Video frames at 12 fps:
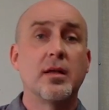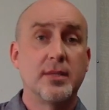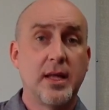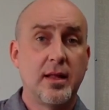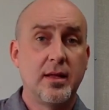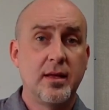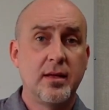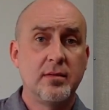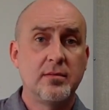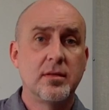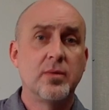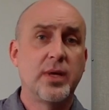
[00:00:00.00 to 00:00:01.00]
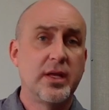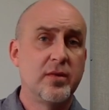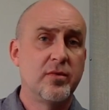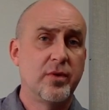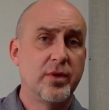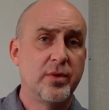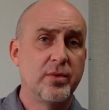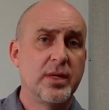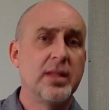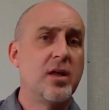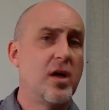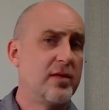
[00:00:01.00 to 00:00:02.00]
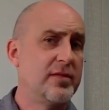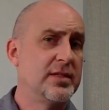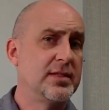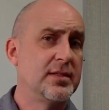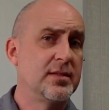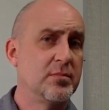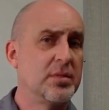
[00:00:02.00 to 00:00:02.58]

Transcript: Dahlia, they're waiting for you in the office.